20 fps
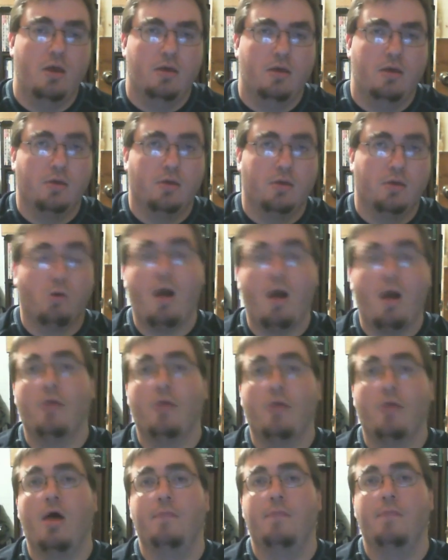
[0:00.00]
The
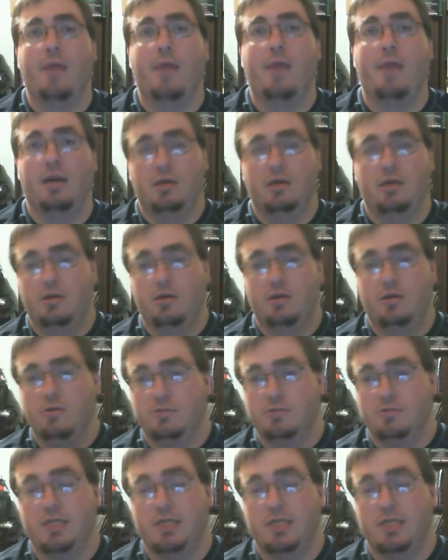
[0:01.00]
Krylon paint that you'll see